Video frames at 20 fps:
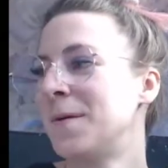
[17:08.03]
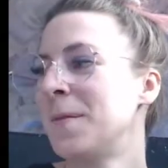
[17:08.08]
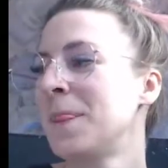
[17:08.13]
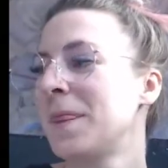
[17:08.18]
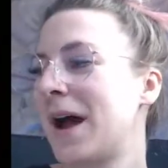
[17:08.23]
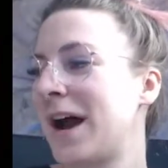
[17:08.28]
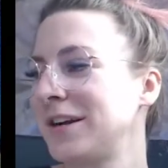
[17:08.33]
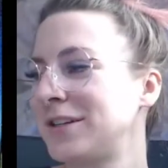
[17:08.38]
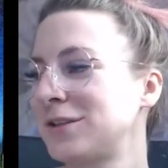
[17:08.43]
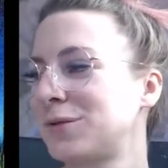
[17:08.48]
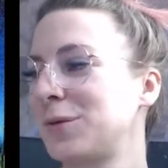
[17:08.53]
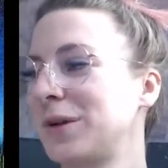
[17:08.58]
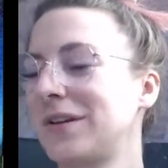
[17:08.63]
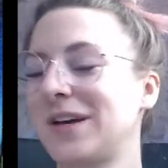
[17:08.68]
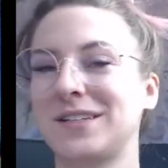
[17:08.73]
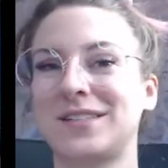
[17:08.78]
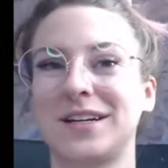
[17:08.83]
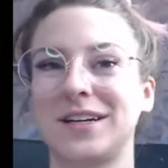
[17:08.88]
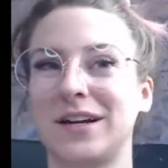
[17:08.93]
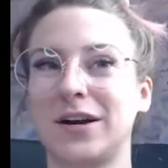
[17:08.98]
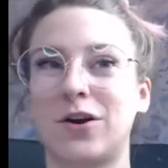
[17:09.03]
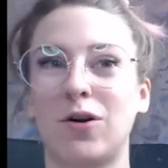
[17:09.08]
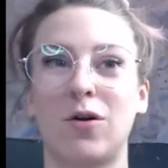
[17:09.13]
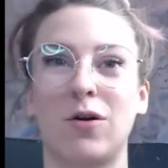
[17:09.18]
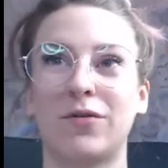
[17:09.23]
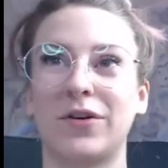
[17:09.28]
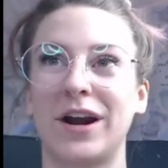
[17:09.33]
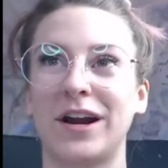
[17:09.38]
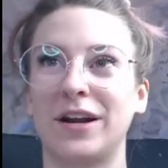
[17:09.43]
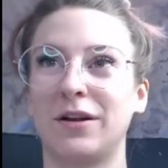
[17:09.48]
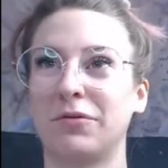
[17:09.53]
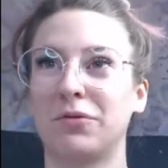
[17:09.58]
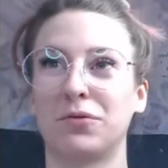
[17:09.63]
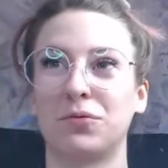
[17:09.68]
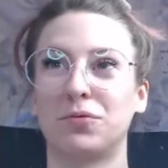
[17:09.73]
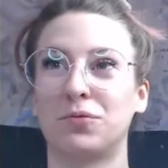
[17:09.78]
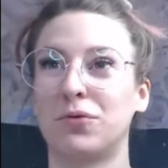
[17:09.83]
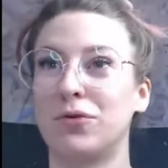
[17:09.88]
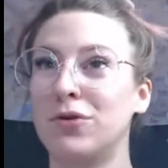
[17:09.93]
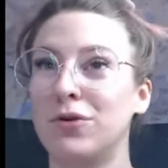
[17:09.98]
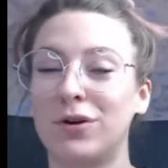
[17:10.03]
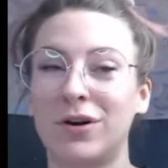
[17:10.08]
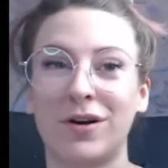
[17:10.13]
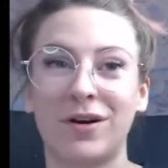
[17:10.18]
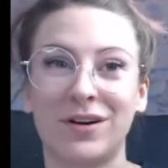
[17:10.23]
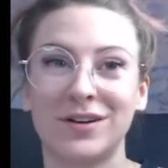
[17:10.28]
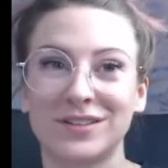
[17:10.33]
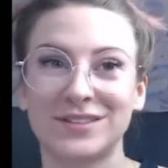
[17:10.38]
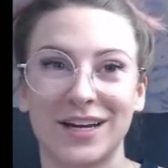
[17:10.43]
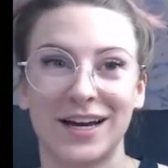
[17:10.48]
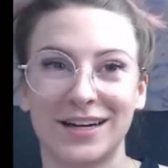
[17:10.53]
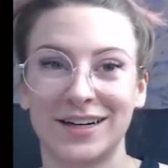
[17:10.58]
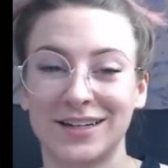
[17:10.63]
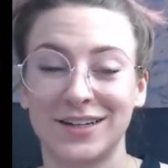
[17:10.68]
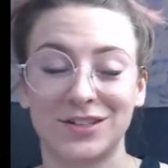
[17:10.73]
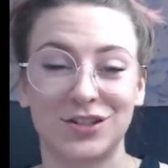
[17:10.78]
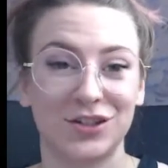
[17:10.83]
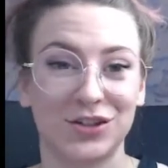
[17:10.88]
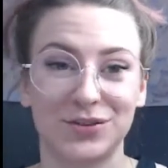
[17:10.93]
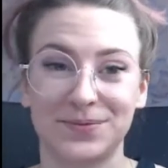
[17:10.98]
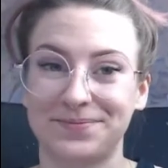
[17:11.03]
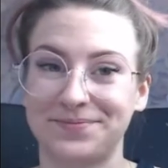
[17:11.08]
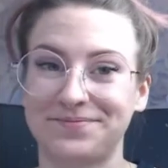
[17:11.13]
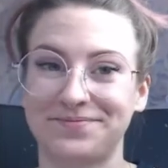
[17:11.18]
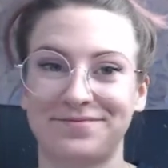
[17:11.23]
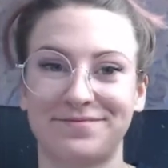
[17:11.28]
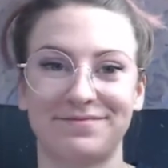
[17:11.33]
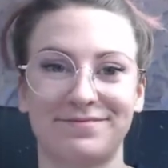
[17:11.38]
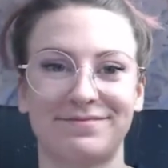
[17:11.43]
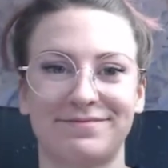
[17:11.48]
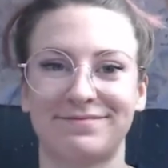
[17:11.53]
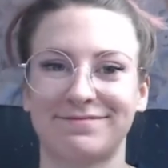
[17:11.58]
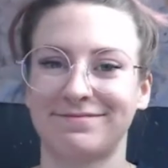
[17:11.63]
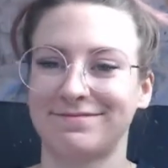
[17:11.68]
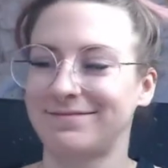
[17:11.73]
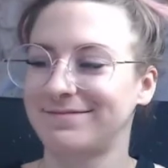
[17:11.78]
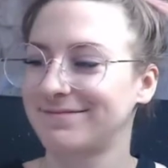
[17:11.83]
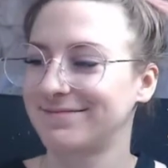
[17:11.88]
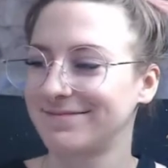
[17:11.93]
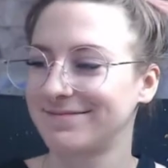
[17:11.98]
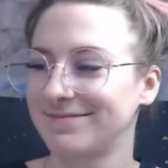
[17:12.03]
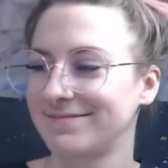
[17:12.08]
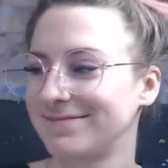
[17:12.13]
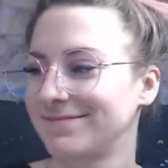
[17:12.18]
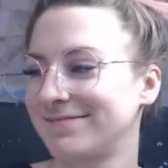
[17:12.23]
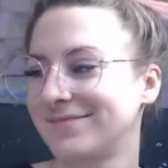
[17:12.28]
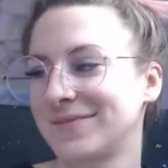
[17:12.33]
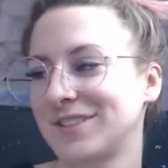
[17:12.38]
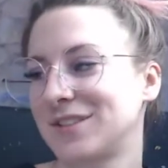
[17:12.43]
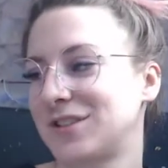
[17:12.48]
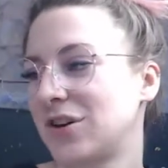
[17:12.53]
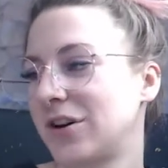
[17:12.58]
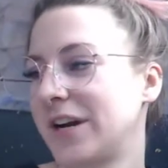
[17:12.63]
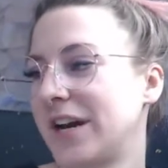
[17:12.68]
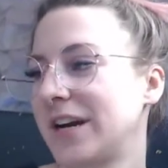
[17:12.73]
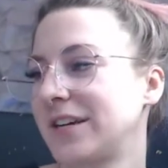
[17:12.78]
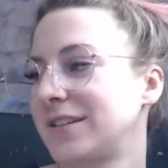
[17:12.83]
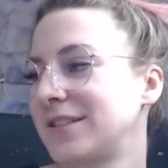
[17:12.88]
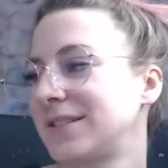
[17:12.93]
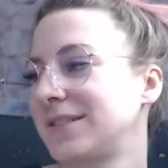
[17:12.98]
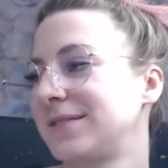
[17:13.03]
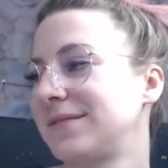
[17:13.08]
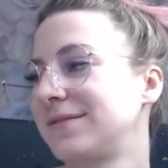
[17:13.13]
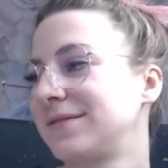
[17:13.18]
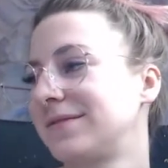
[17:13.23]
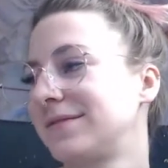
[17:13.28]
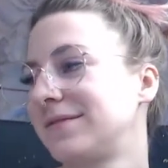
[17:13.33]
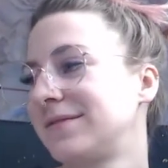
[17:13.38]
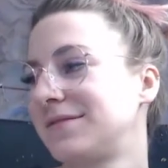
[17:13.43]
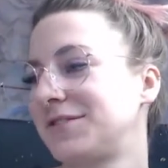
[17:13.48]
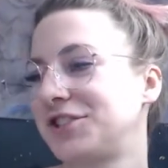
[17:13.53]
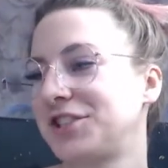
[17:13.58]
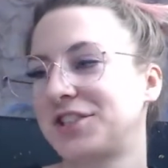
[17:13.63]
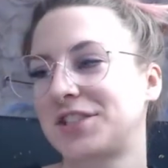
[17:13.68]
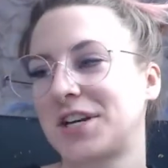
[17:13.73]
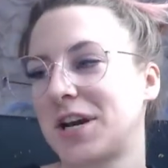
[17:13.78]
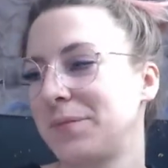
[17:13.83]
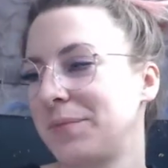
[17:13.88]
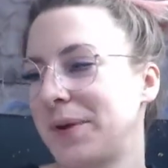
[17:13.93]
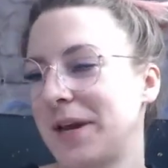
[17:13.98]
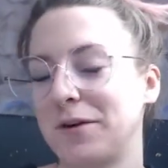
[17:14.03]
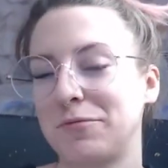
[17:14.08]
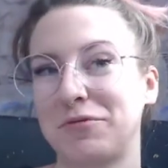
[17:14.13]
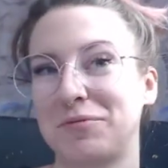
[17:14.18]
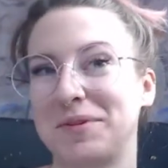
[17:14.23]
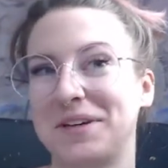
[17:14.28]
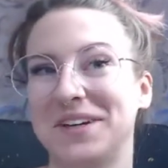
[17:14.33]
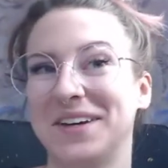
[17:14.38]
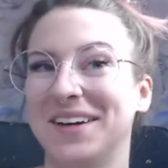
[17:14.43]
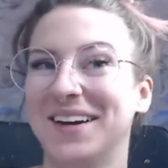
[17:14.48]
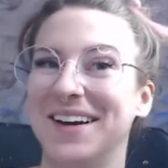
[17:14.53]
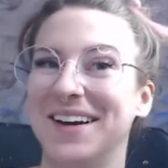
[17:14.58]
I just realized I didn't go over any of the rules. I didn't do... Sorry, guys. Just come paint with me.